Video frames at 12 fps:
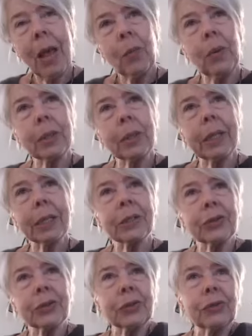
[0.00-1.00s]
Well, the
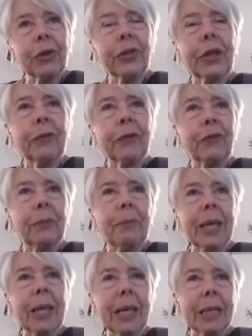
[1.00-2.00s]
extraordinary thing for
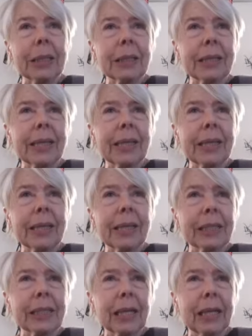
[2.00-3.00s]
me is
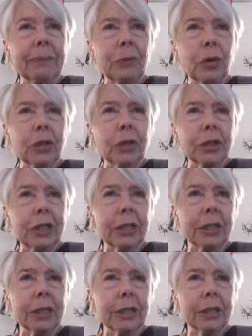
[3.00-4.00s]
that not only
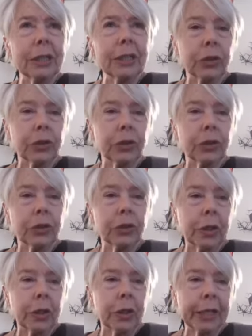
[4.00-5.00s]
did they get two
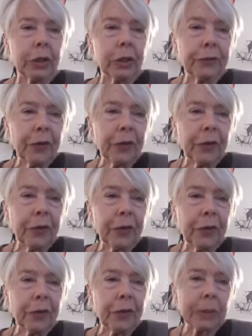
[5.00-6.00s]
waka, they got a
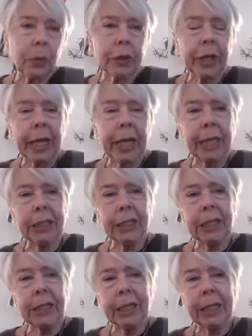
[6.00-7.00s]
fiberglass waka and
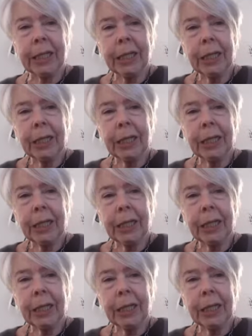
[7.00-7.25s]
a